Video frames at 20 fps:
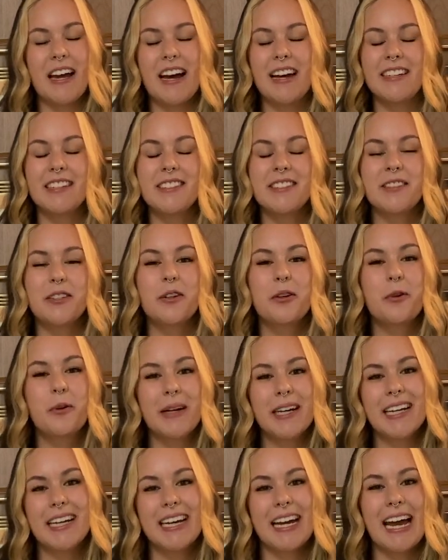as
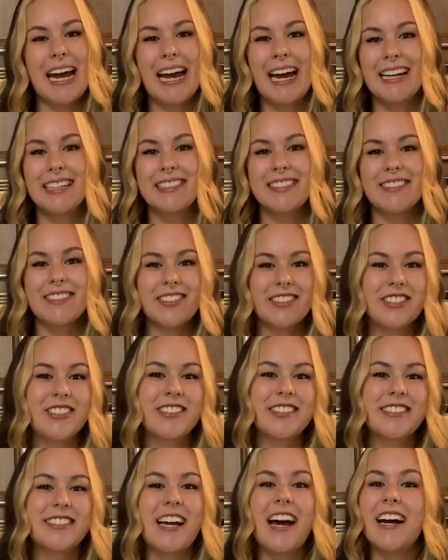quick and
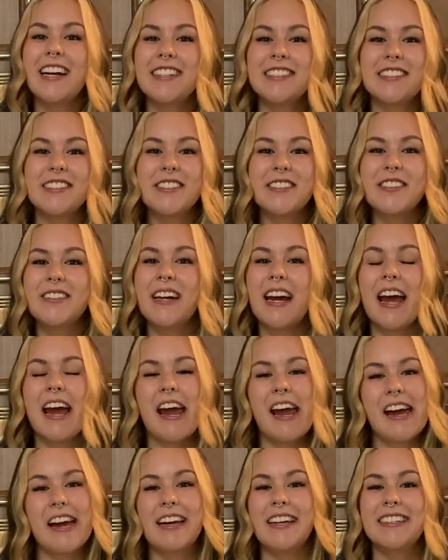delicious as I do,
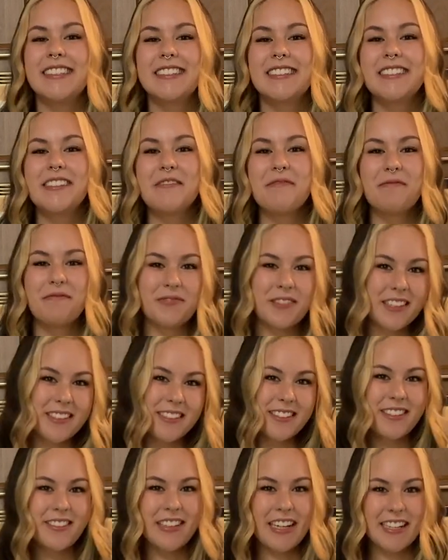and I'll
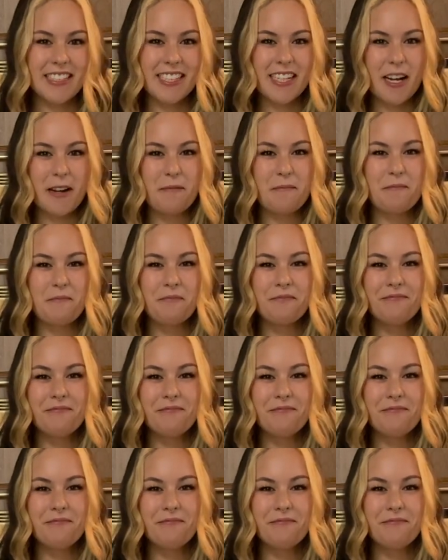see you next time.